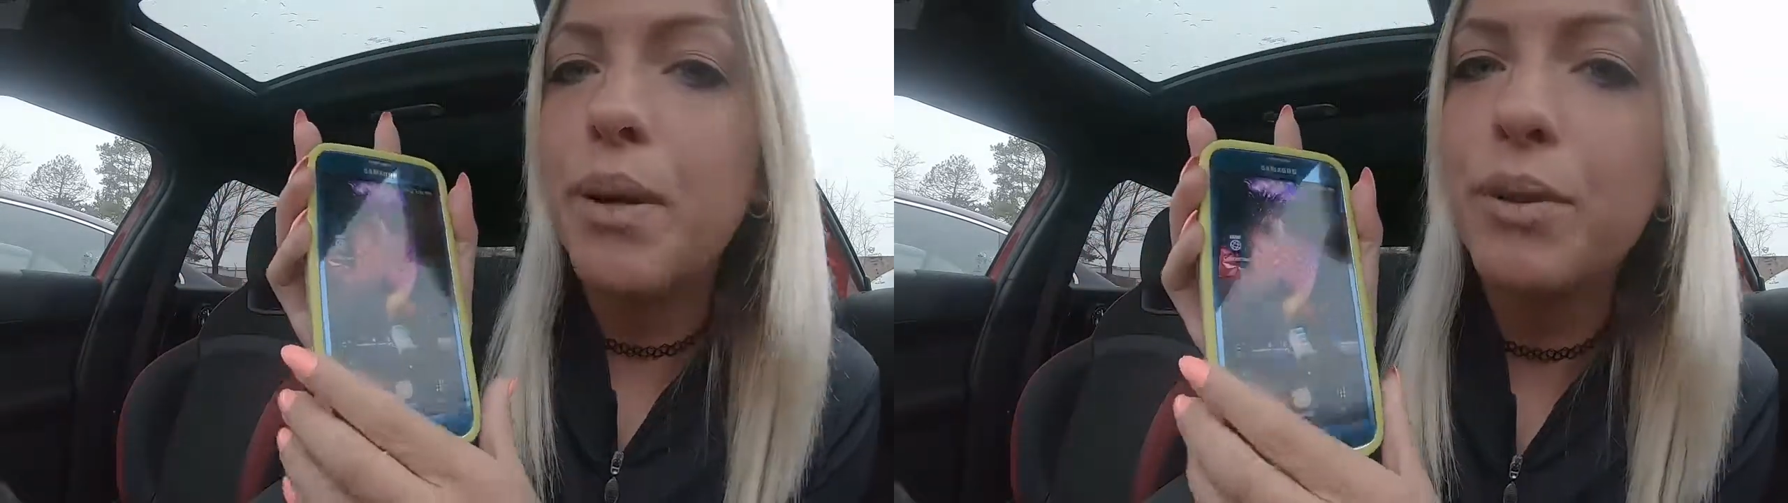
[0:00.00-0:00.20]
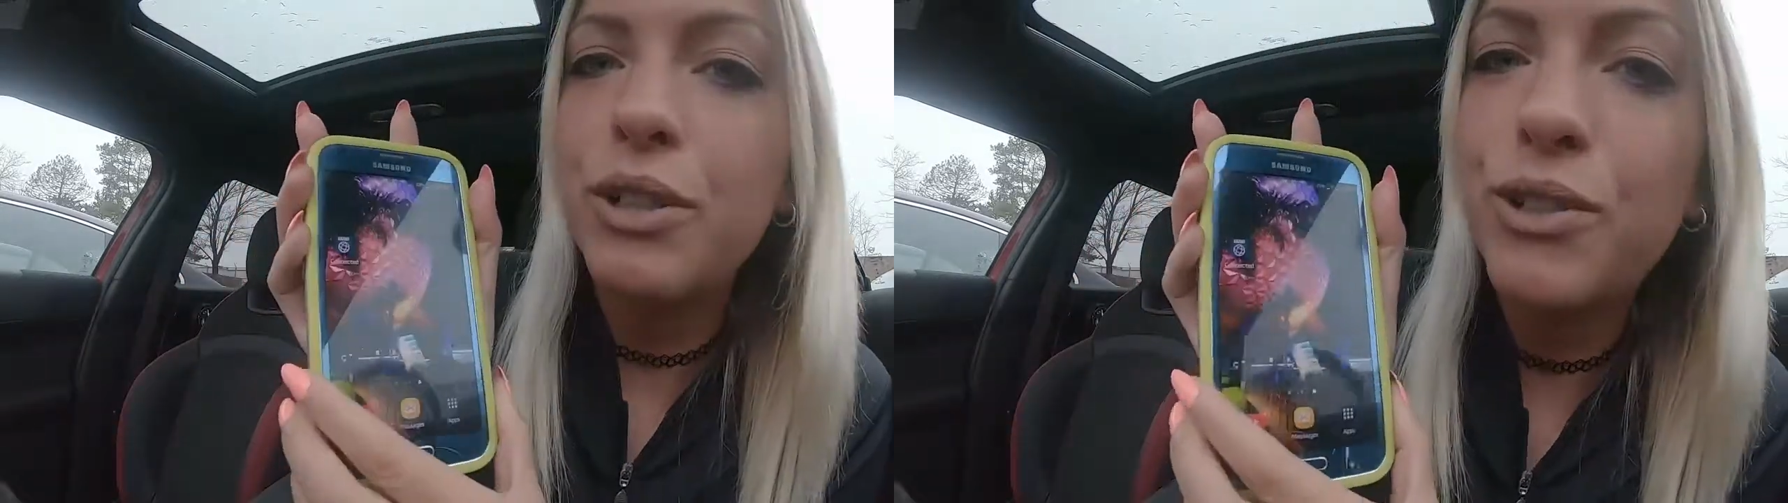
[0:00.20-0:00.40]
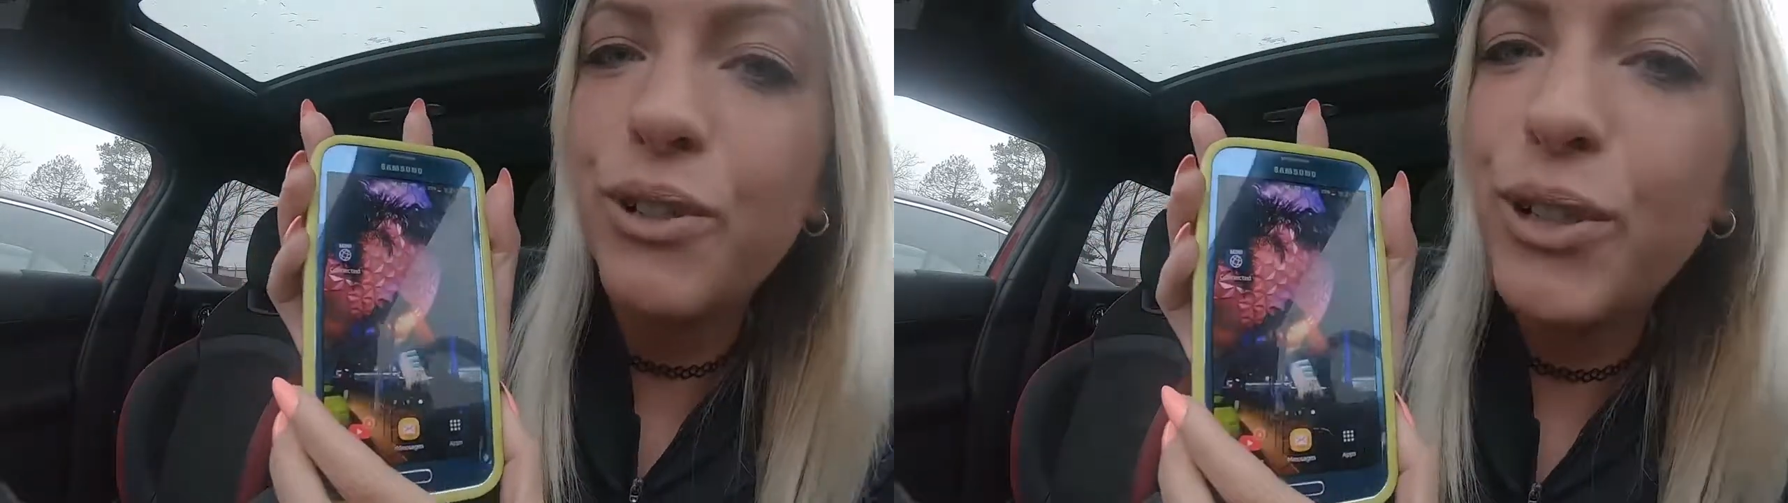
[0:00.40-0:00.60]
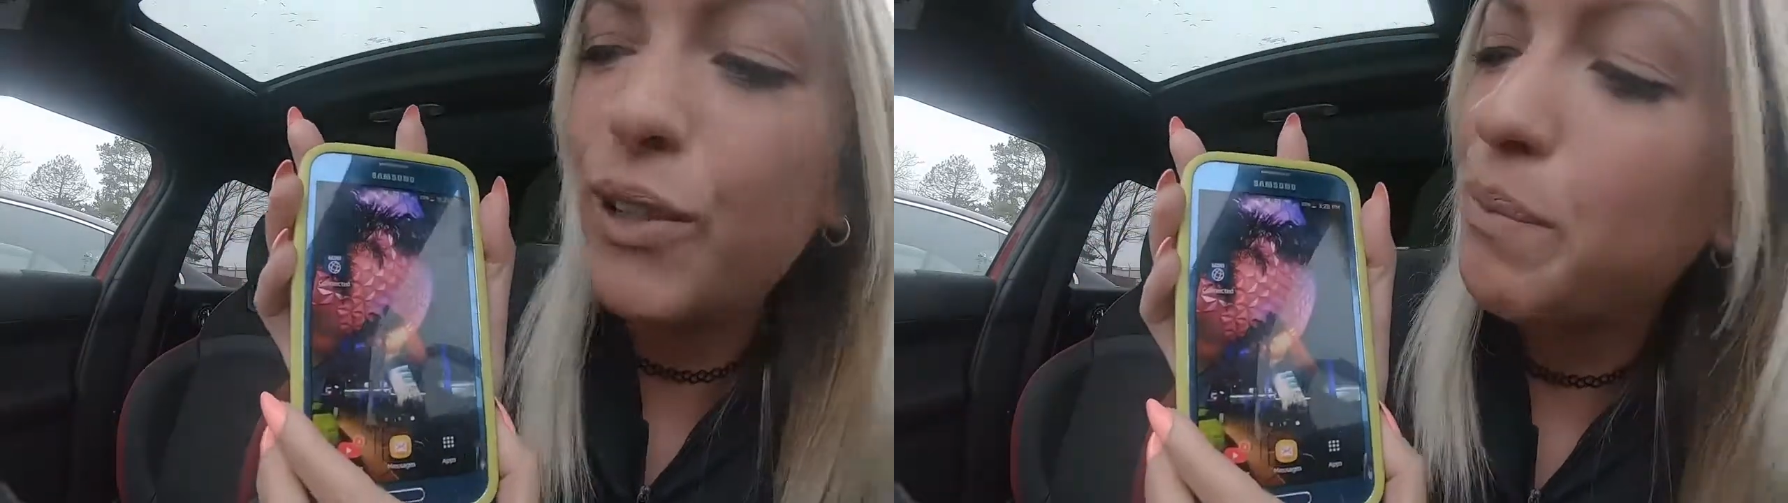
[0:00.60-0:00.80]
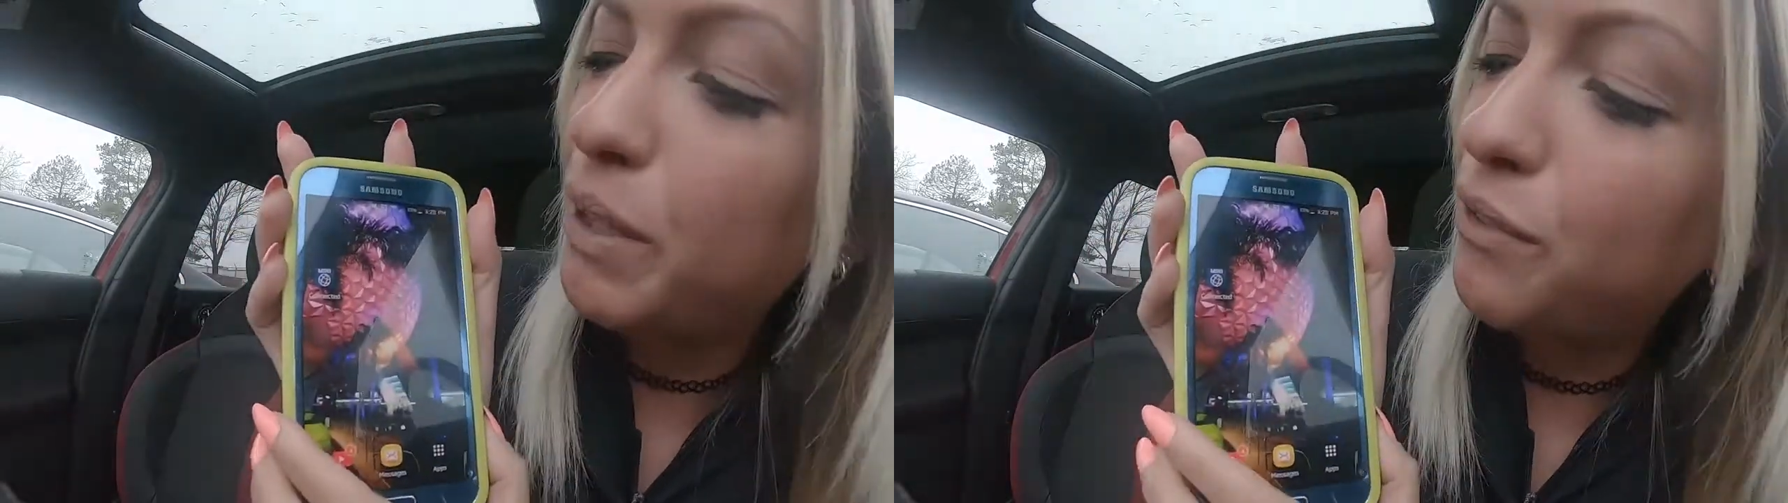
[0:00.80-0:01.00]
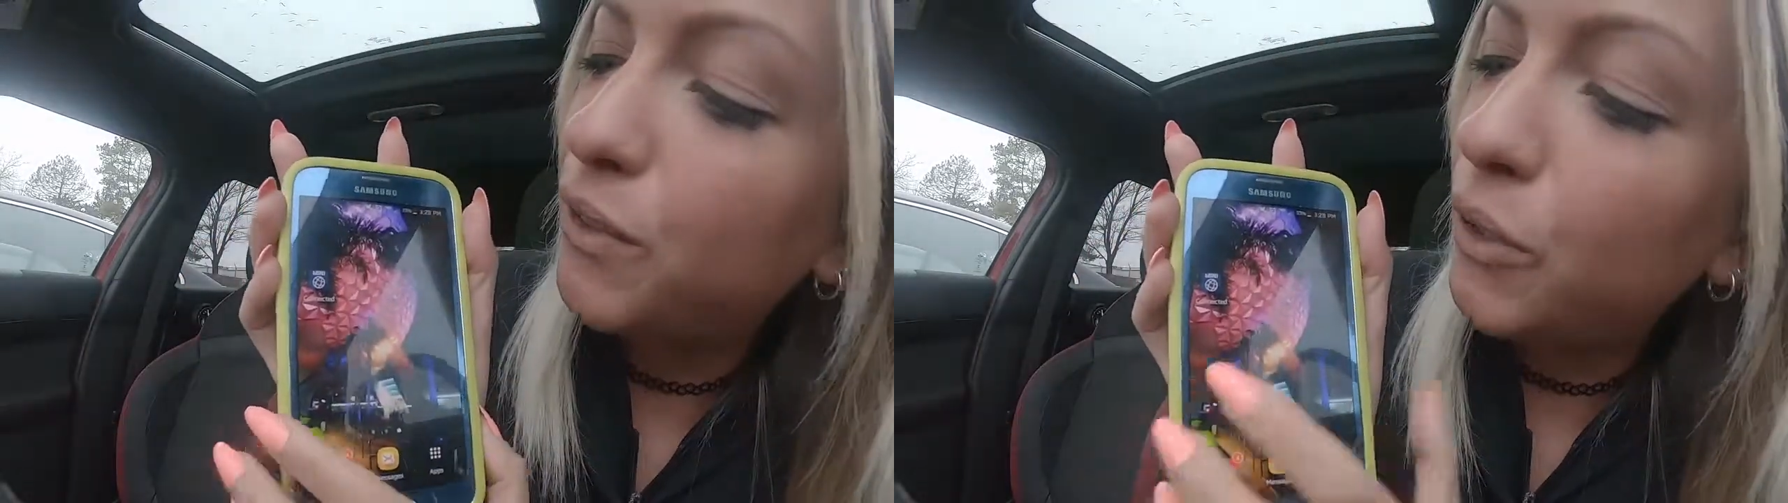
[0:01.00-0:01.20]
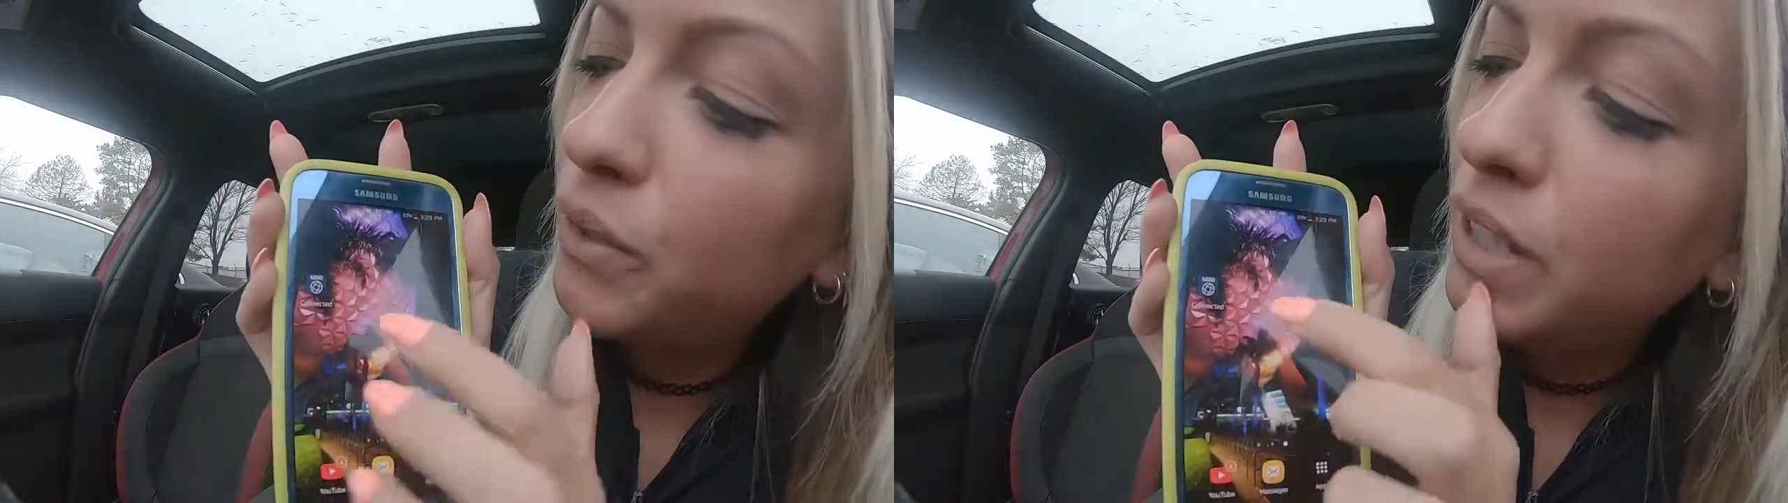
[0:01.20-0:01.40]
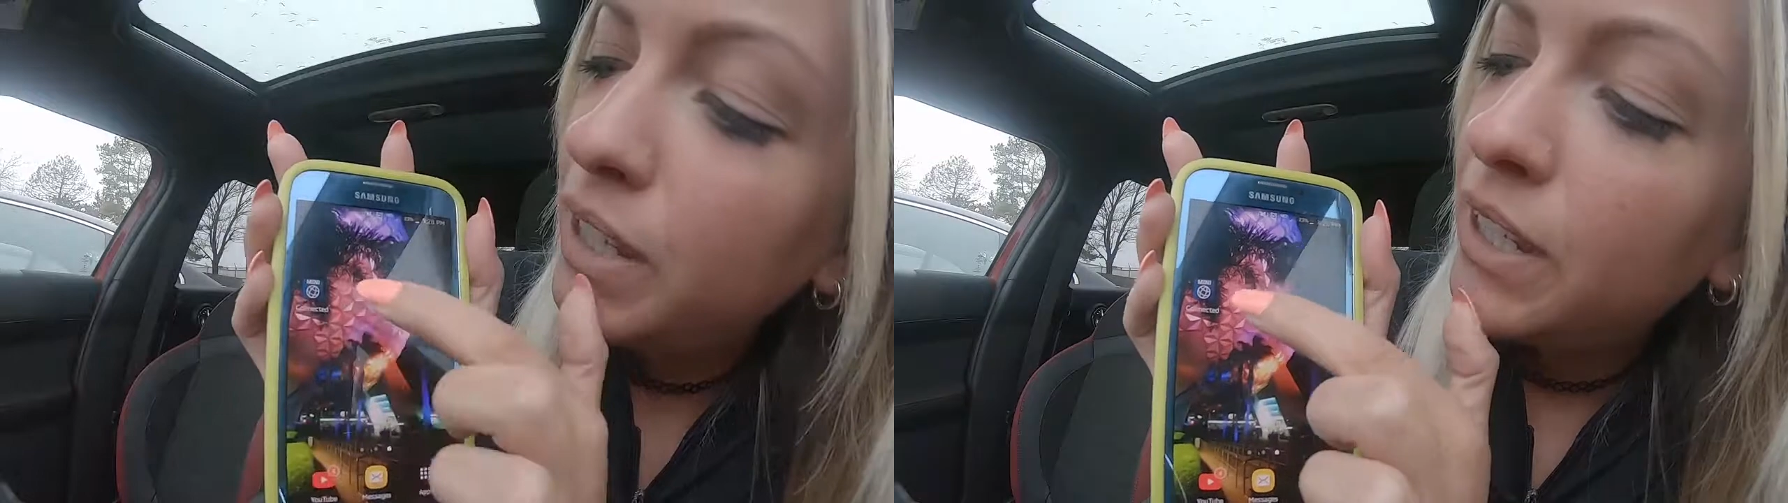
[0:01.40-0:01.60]
I'm going to show you on my
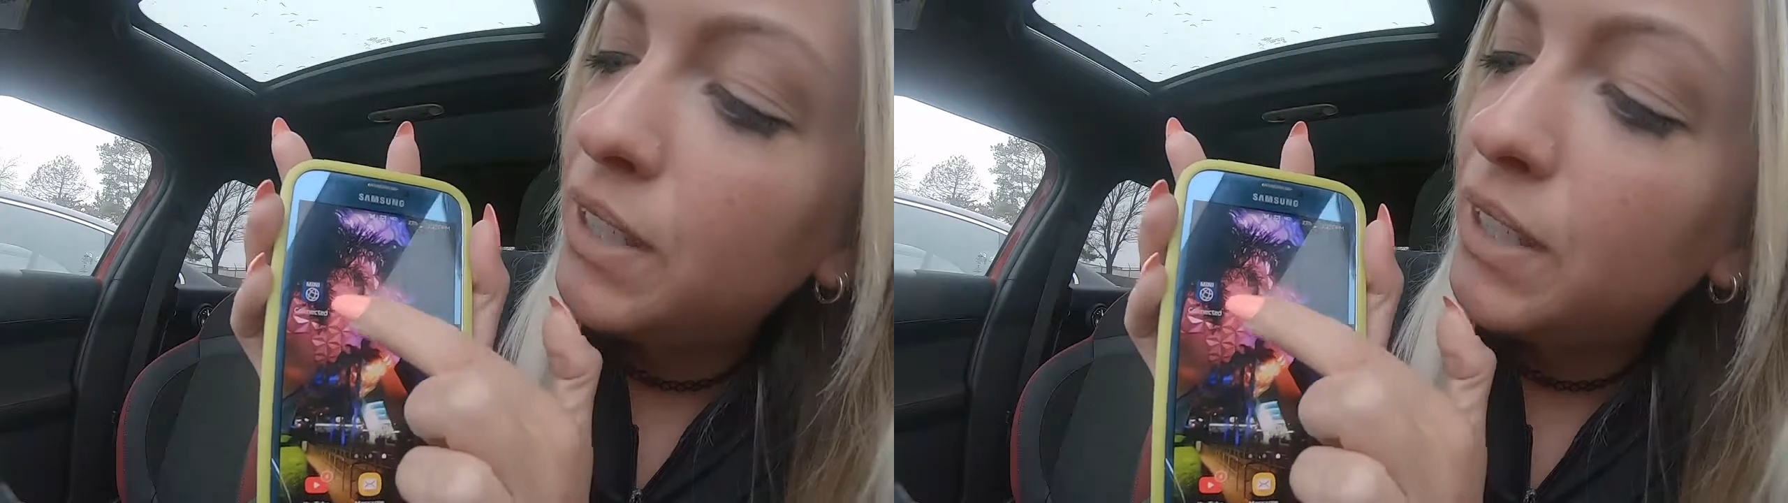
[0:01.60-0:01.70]
phone,